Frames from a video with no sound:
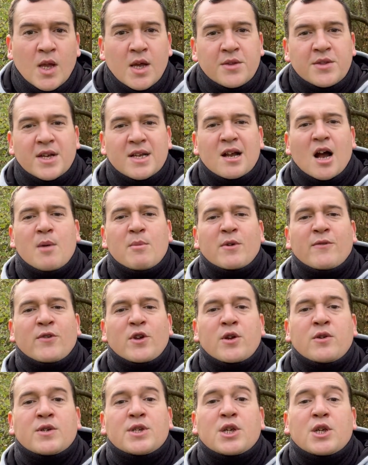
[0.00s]
The Garmin
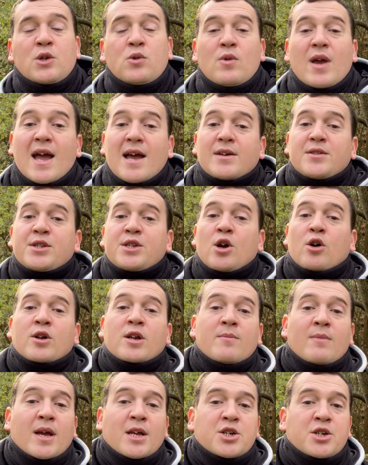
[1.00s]
Venu SQ and the Honor
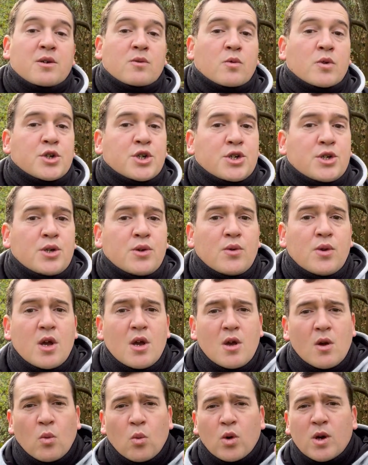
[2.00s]
Magic Watch 2
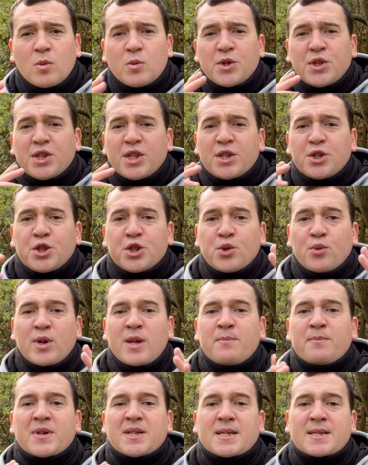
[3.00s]
were within
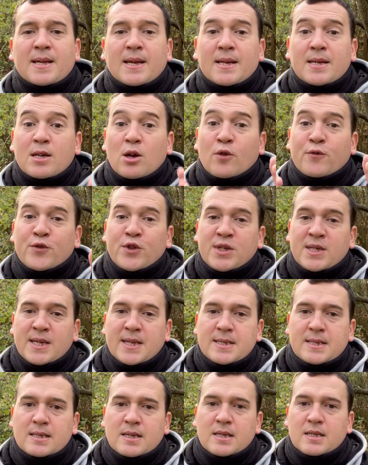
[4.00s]
3% of the
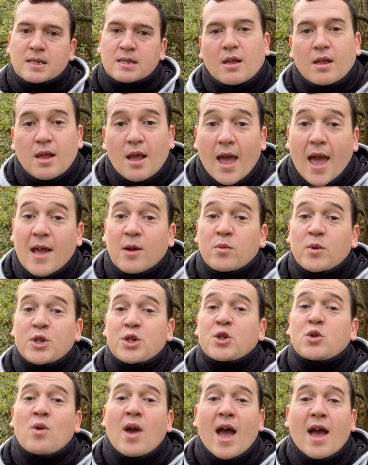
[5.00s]
test distance, and we
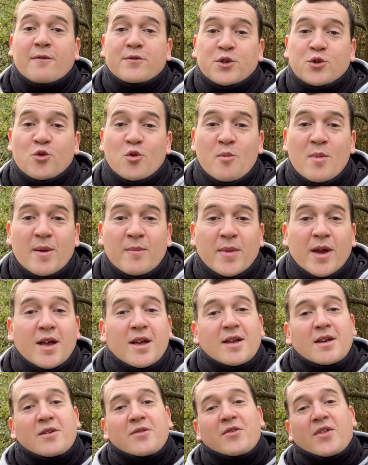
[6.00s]
do have to remember
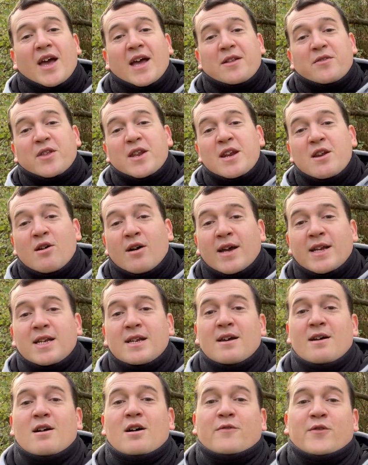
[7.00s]
that the
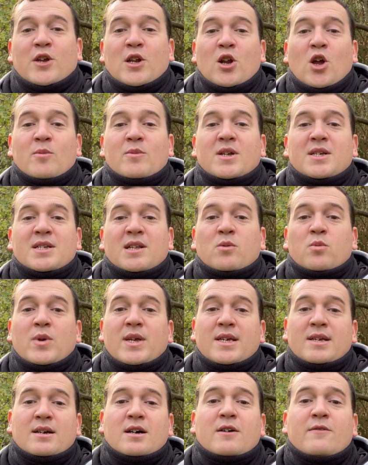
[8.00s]
9.5 kilometers that we
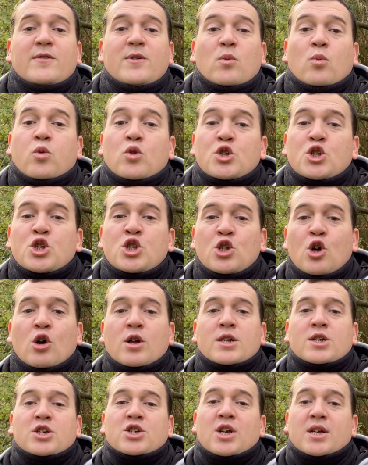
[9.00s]
covered was not
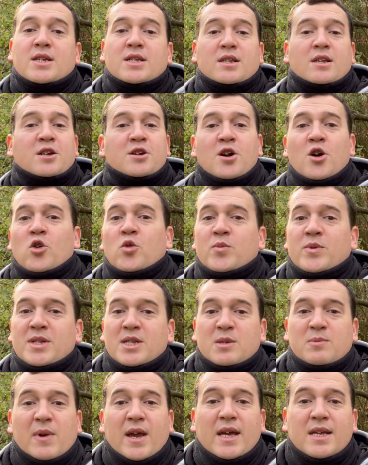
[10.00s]
just in open
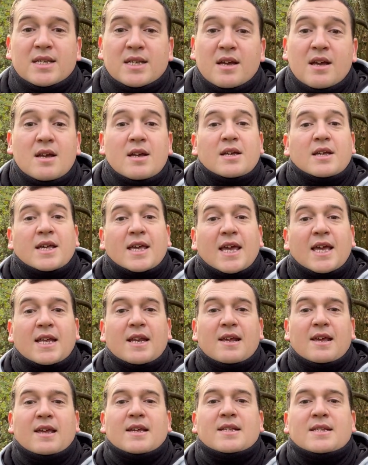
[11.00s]
space. It
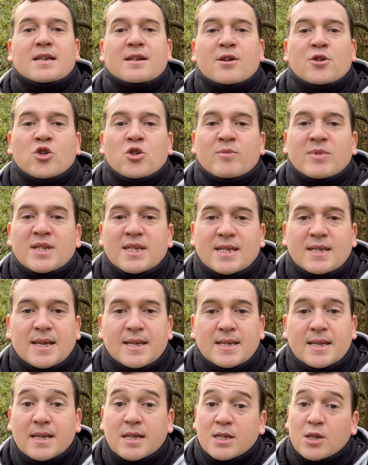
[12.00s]
is an urban
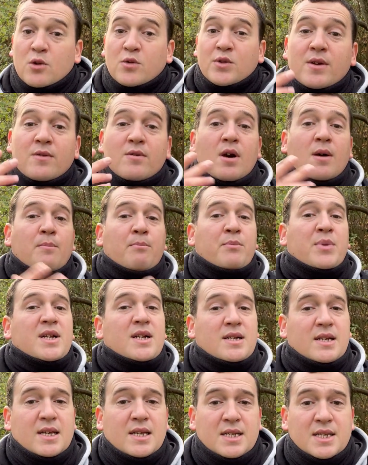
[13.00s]
setting, so are
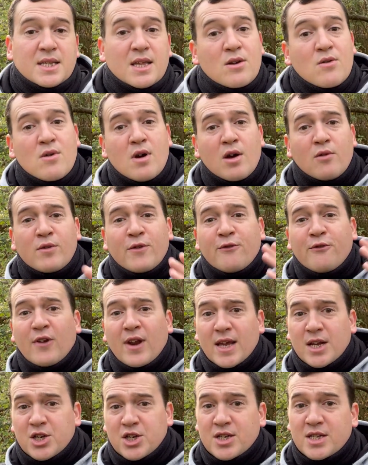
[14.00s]
buildings, there are
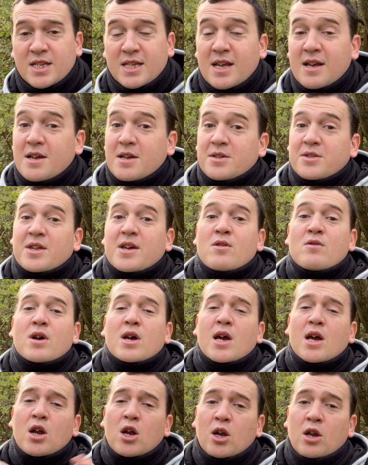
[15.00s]
reflections, there are
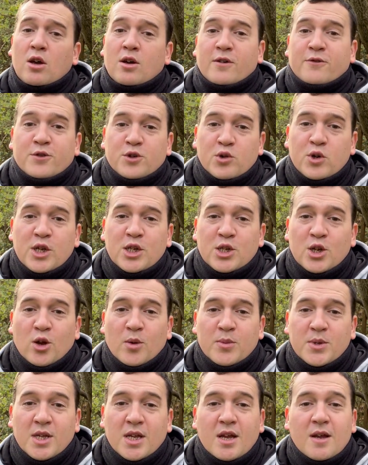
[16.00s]
a lot of
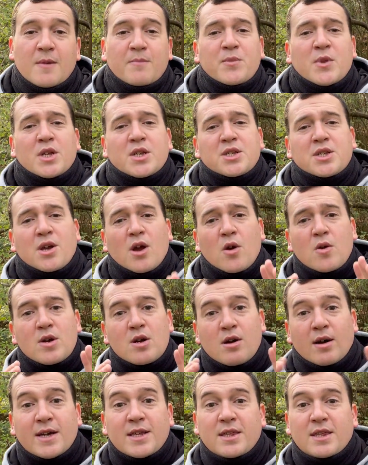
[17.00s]
treetops. So
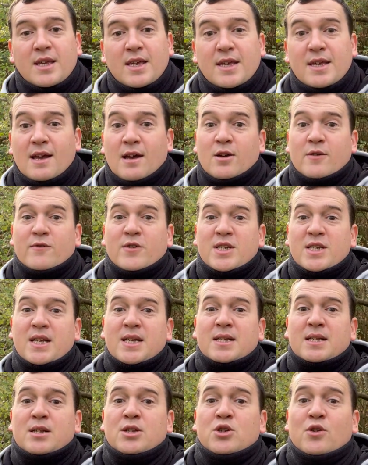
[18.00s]
I think out of a
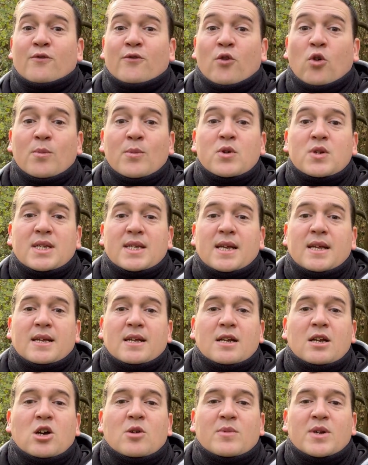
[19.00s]
distance of almost 10
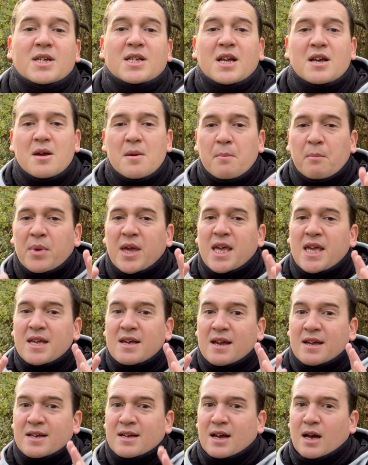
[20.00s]
kilometers, being
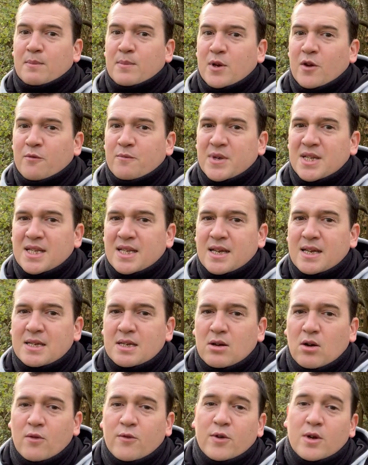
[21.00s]
a couple of percent
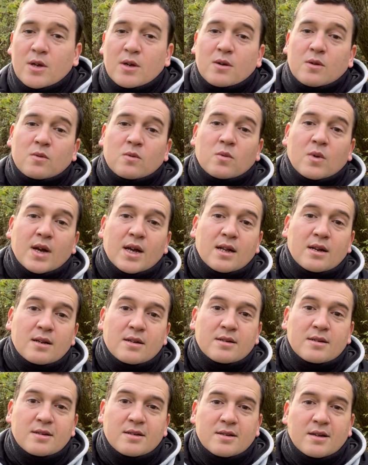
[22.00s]
off, well,
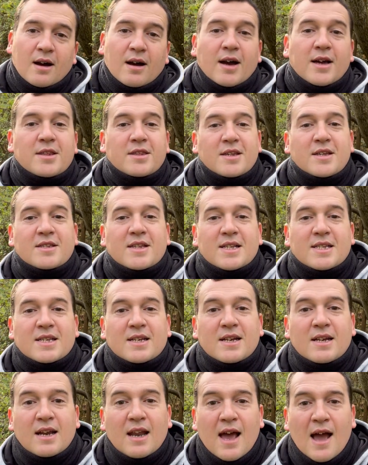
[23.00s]
I think that's an
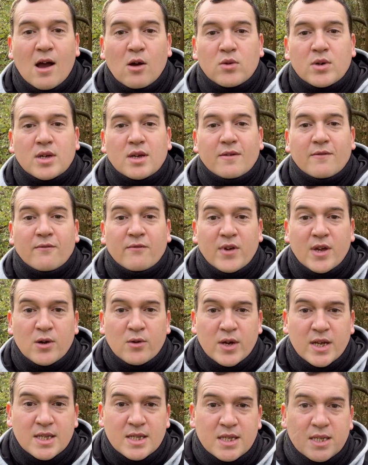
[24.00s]
allowed
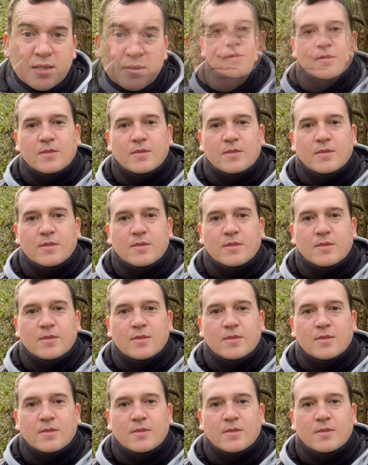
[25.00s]
variance.